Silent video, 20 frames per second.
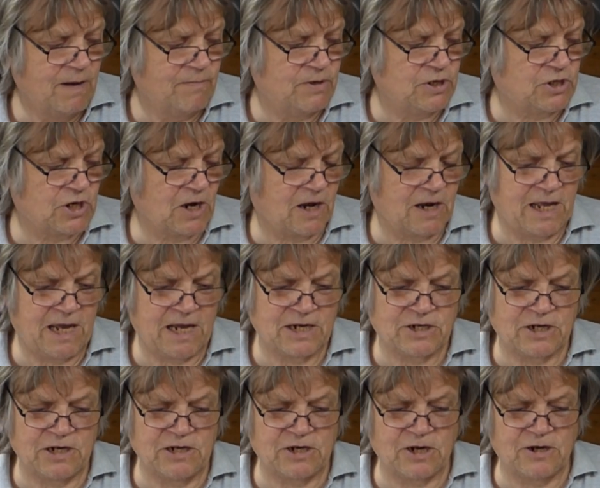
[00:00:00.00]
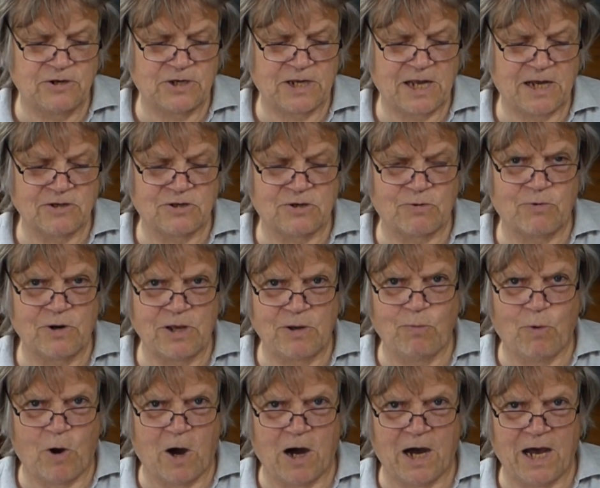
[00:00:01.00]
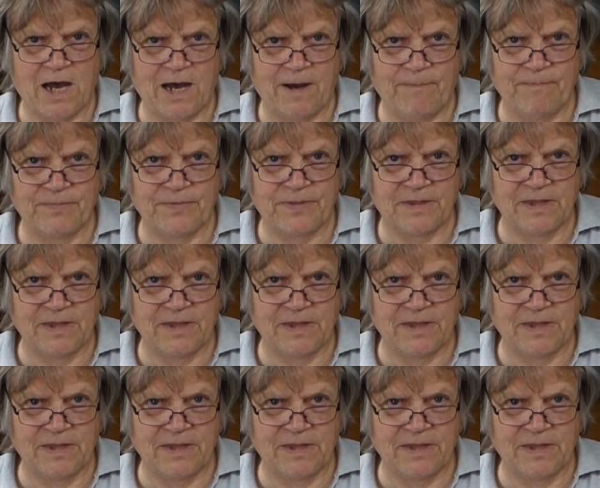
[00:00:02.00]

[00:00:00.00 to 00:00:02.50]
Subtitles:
but Charlie actually shows how to rewire